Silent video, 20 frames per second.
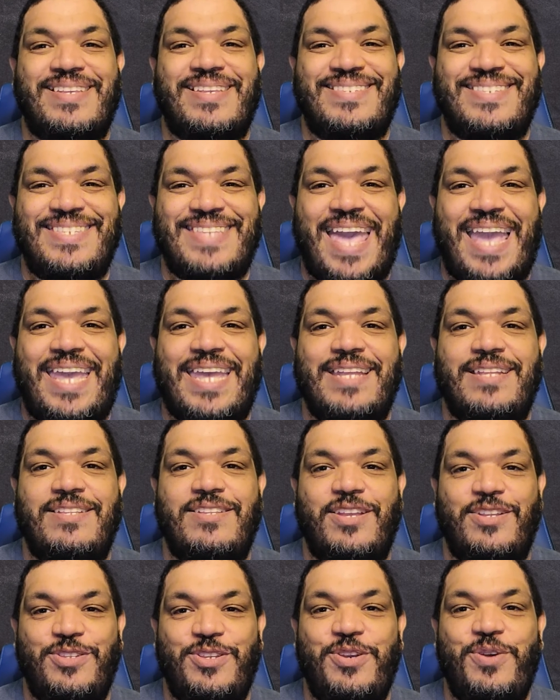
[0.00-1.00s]

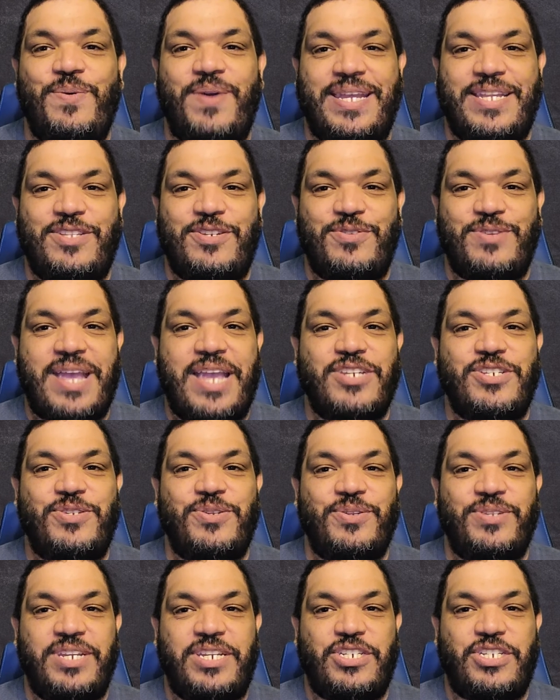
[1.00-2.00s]
second New
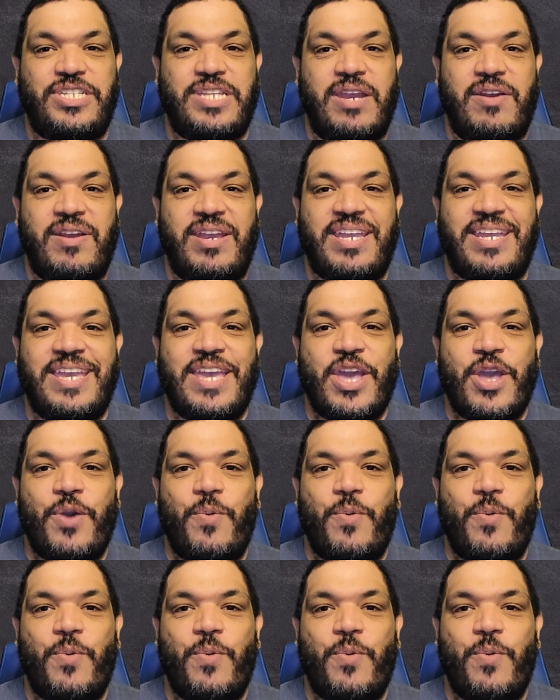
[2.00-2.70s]
International Dictionary,